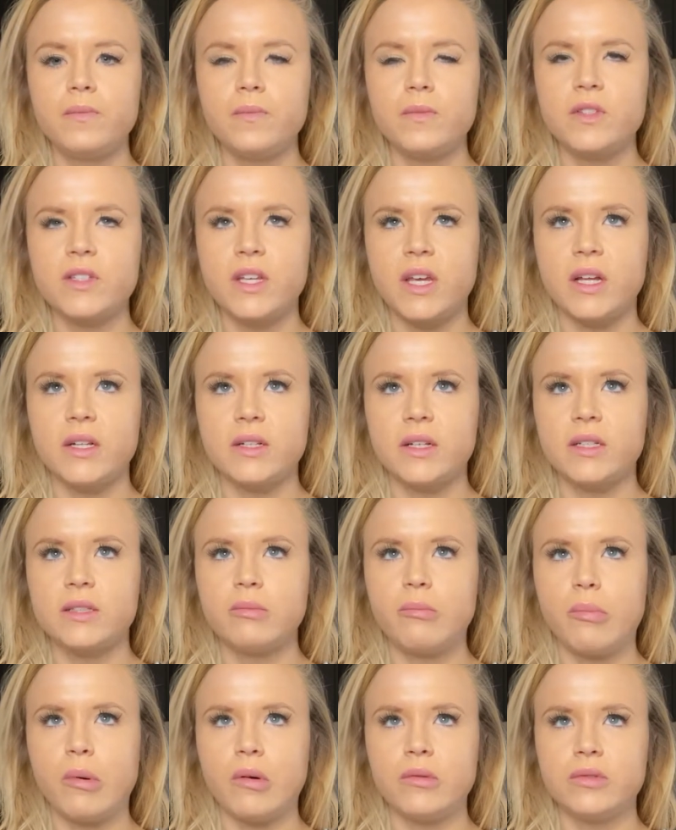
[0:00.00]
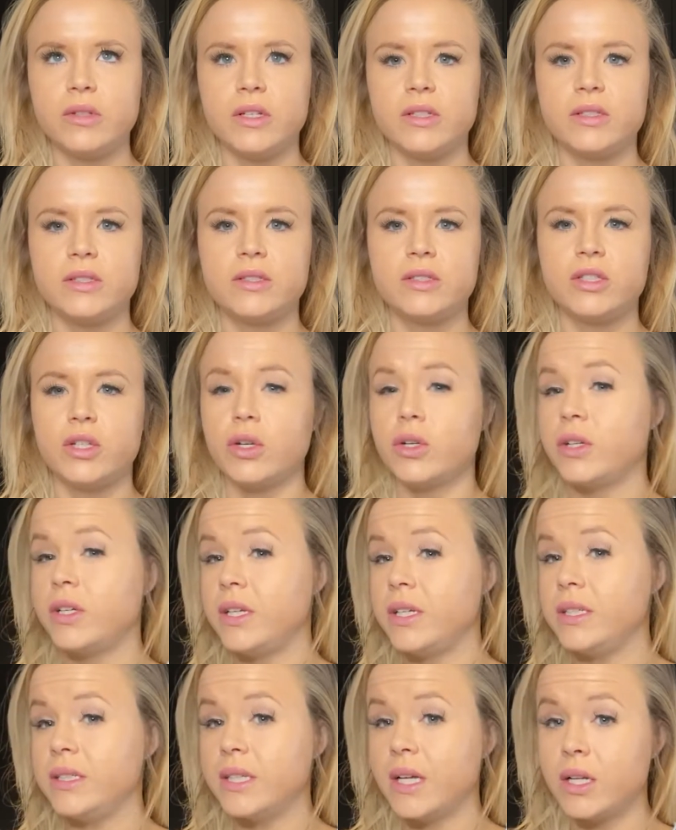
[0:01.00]
skinless, boneless
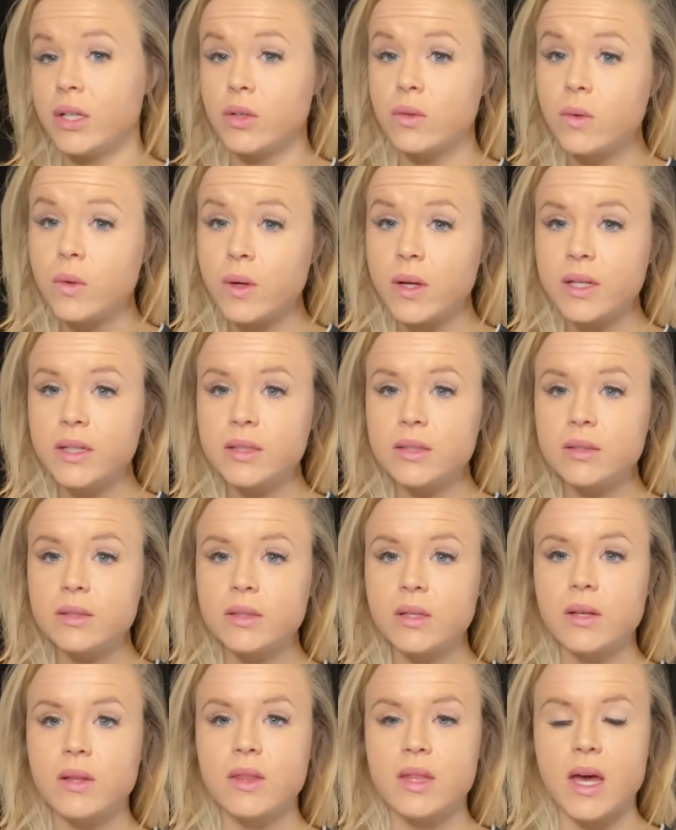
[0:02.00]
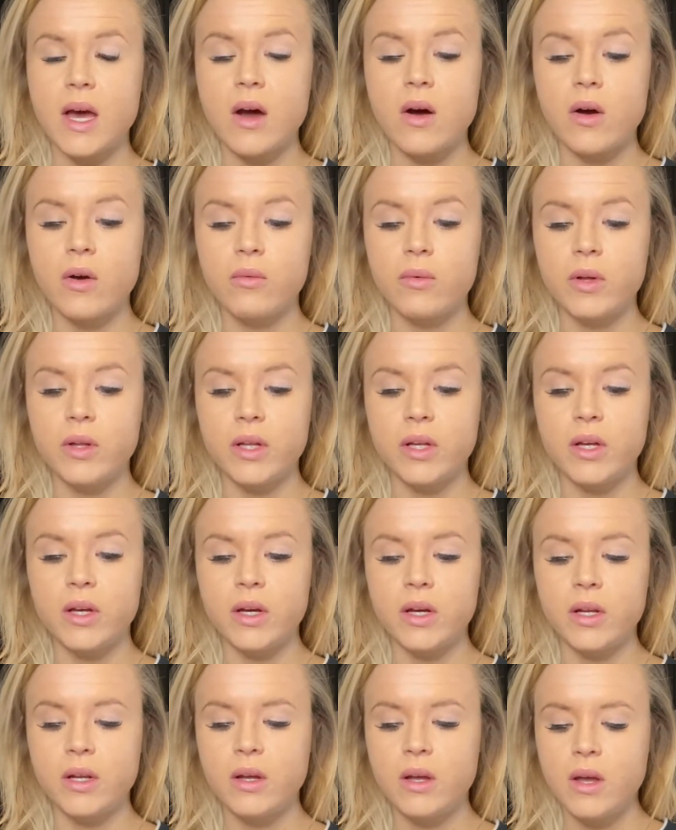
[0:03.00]
turkey tenderloins that are really
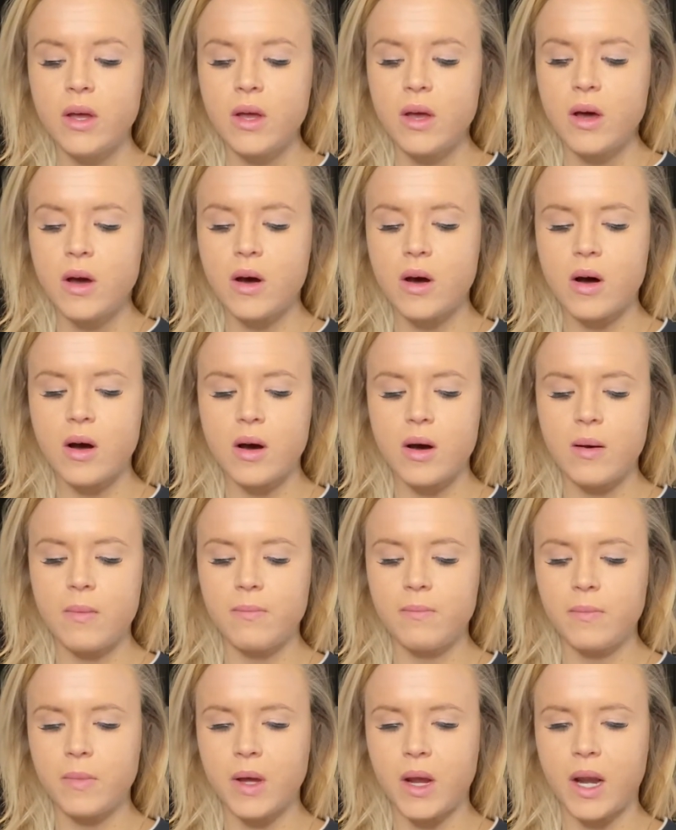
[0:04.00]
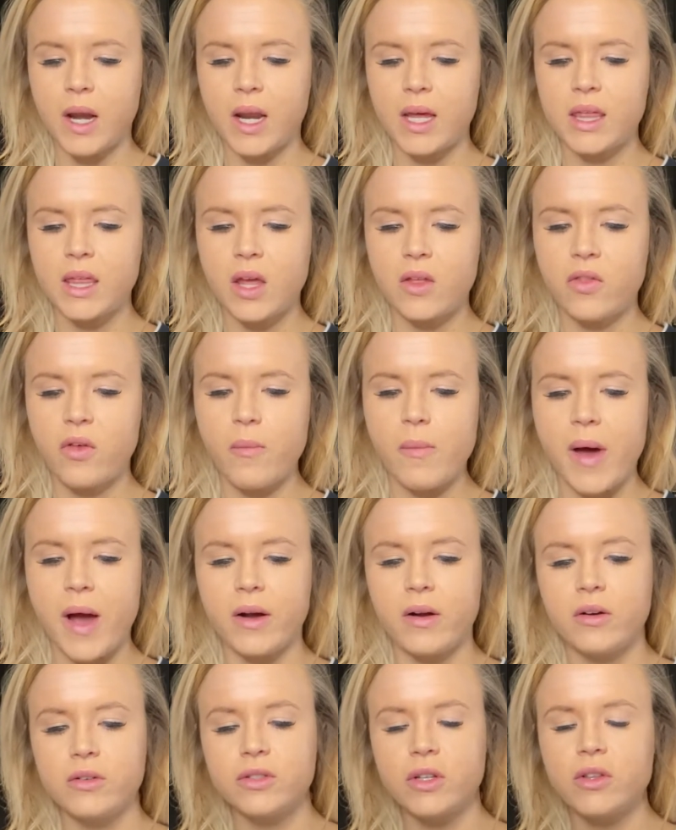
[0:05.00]
good. And I think the
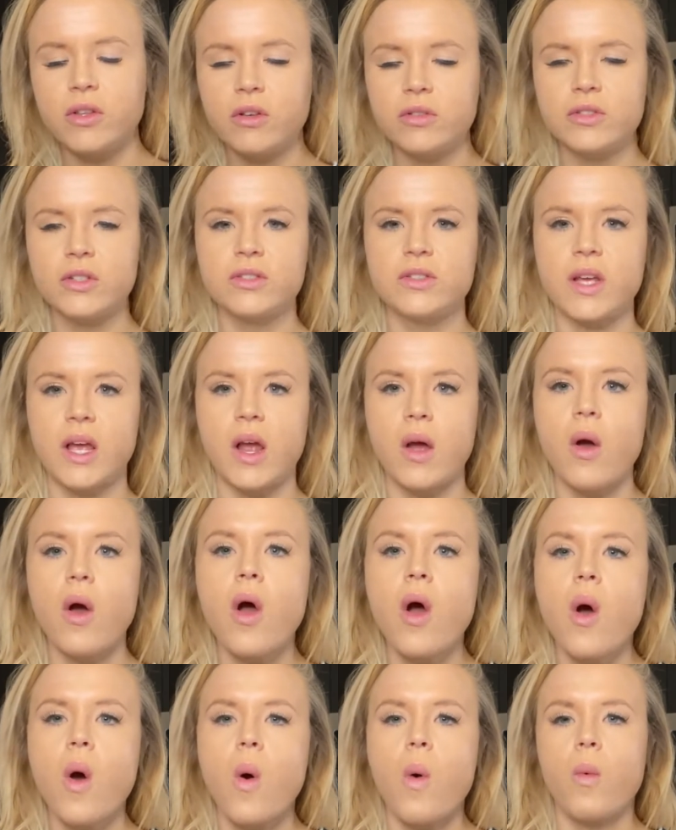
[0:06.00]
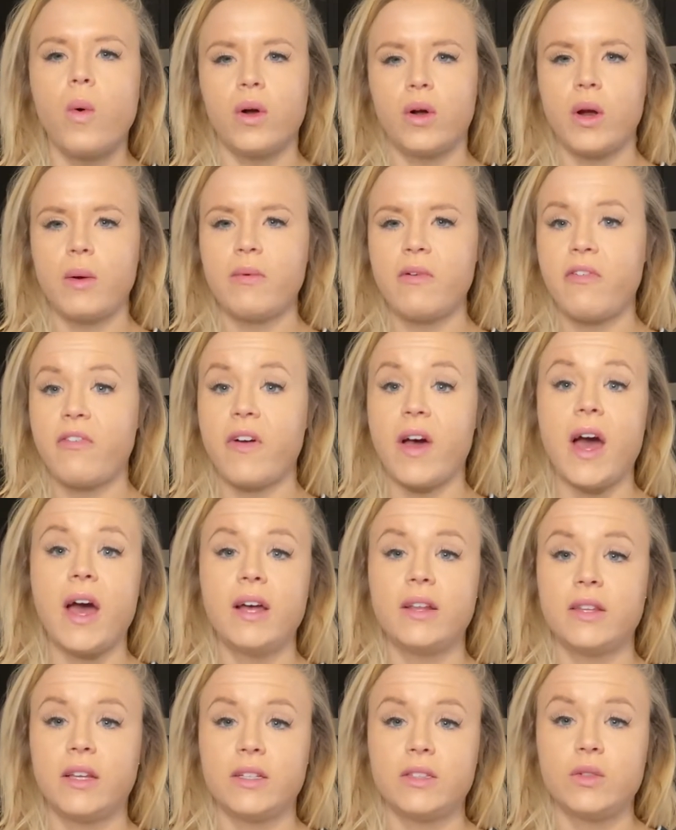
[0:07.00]
macros on those is like 1 gram of fat
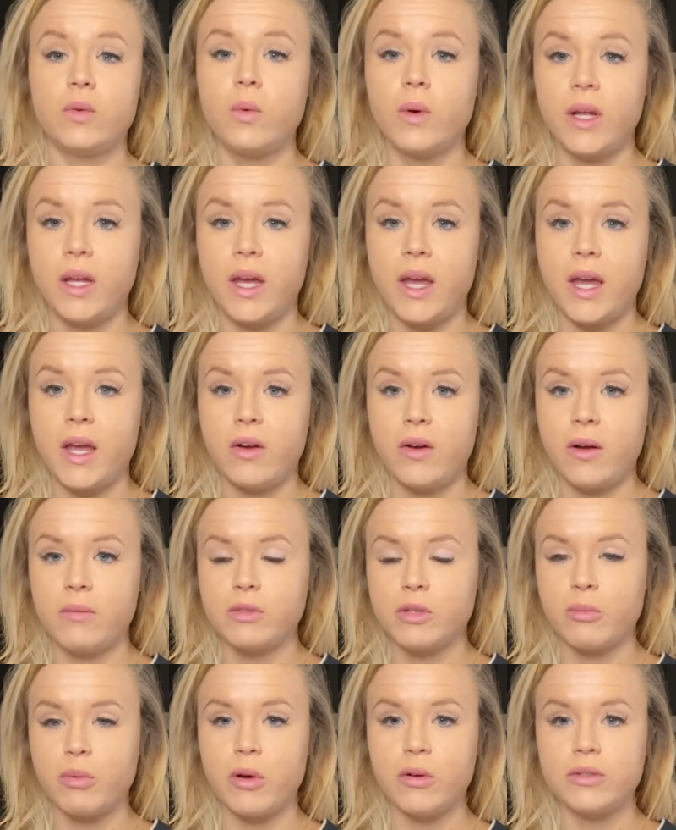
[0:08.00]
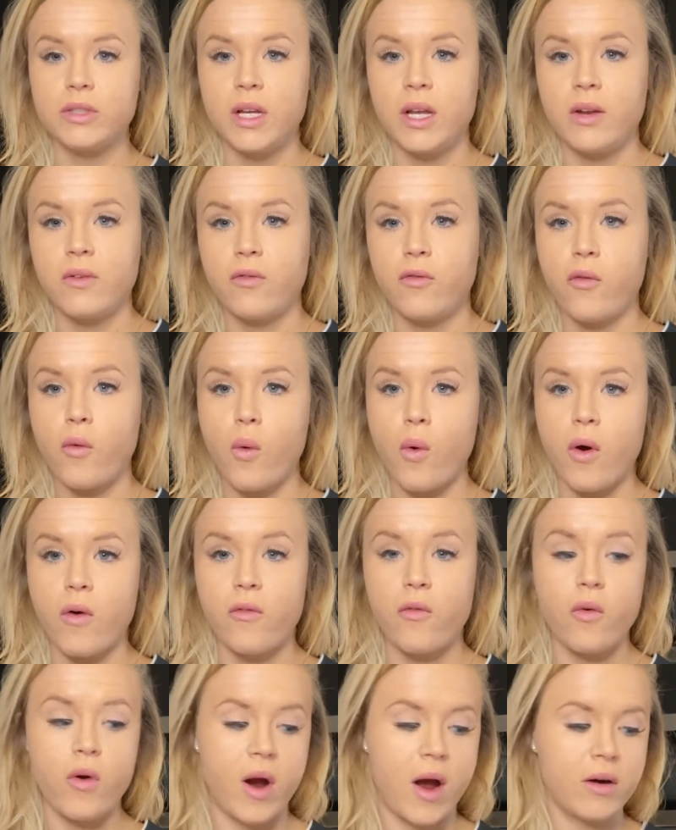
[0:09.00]
and like 28 grams of protein for
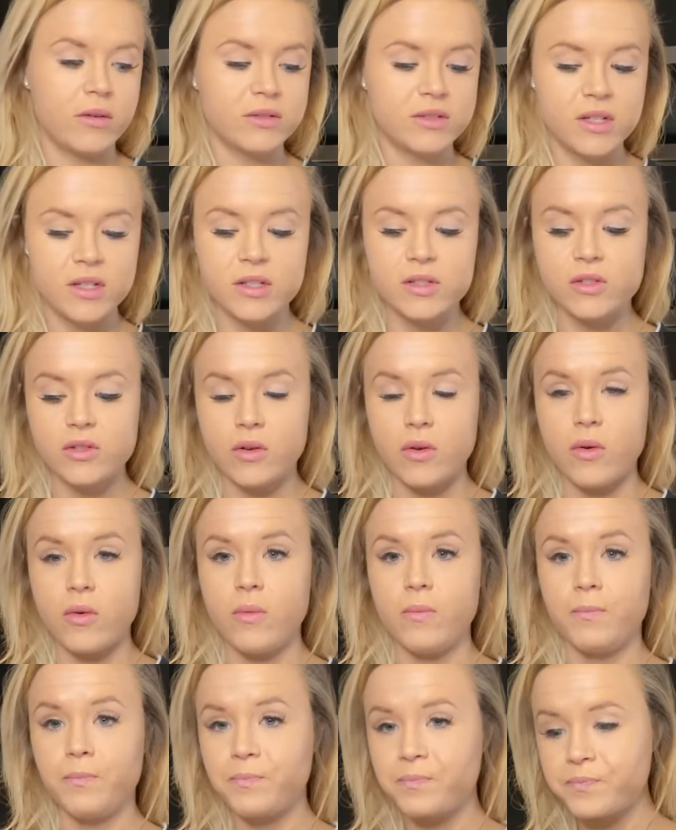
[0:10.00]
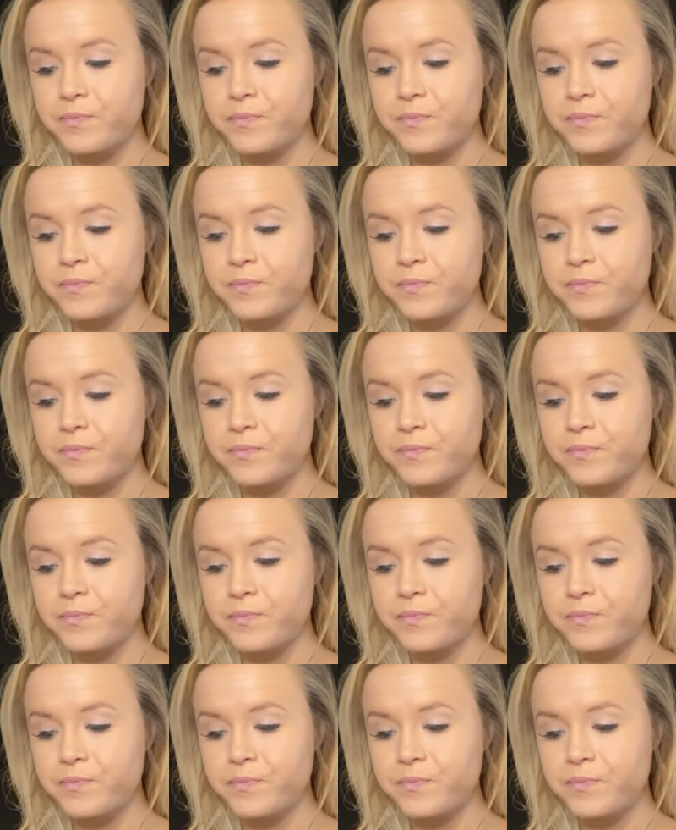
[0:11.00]
4 ounces. So